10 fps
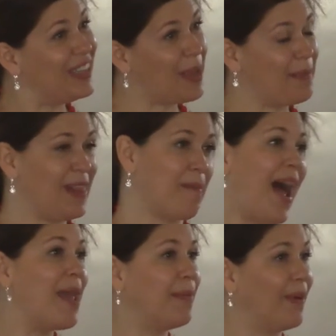them in the
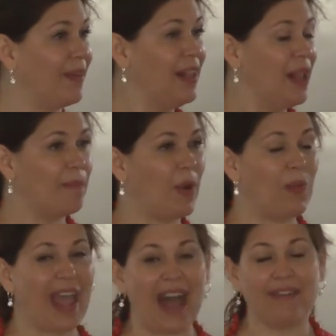Bible. But
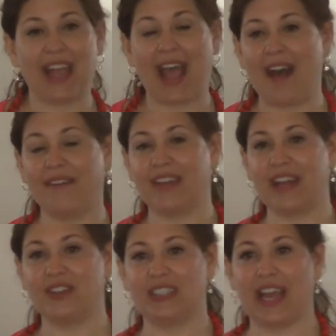we have to have an
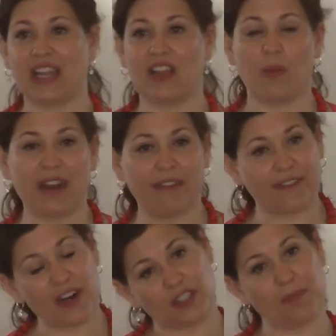understanding of what it
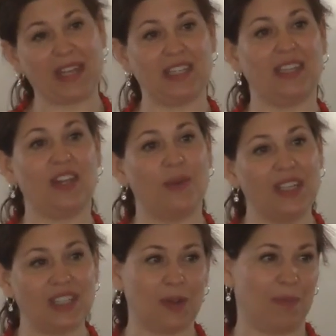first meant to the
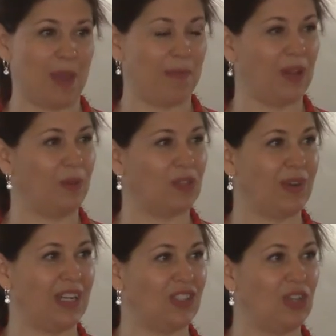original people it was
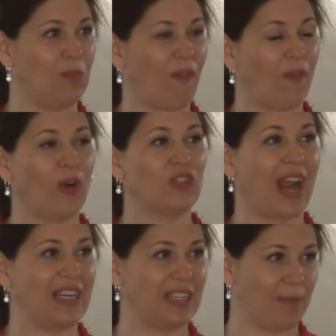written to before
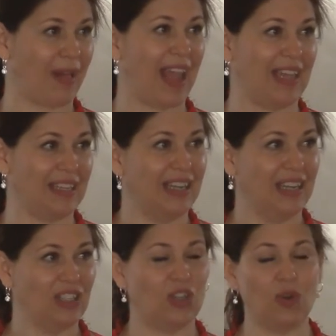trying to apply it
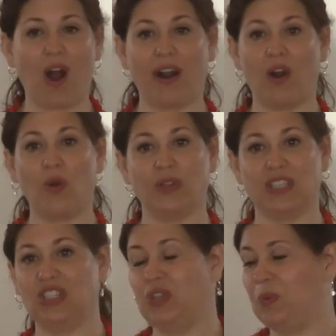to our own
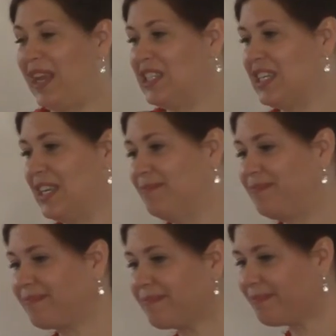situation.
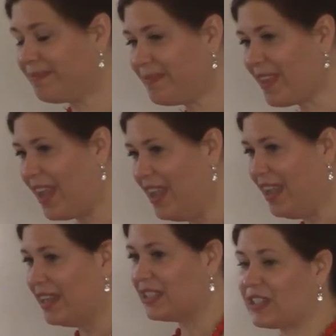
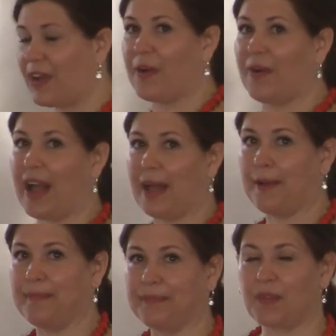So
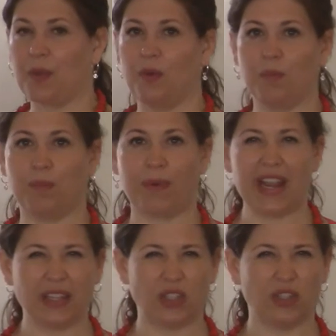um,
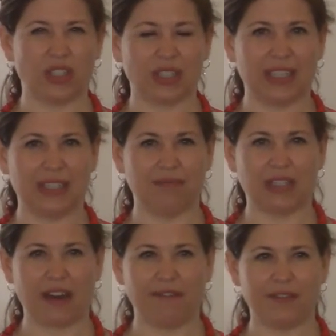break is usually
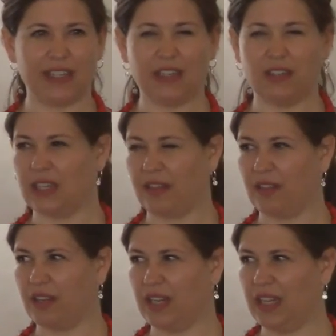10:15 or
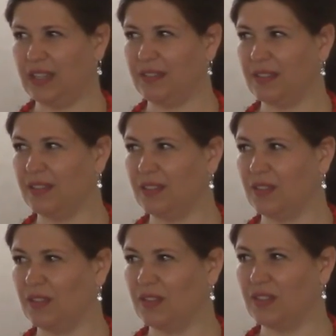10:30.
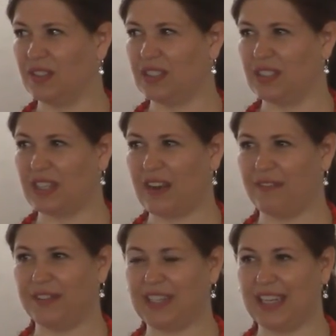
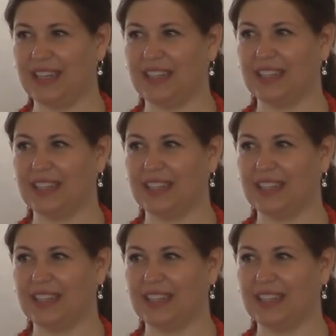10:15.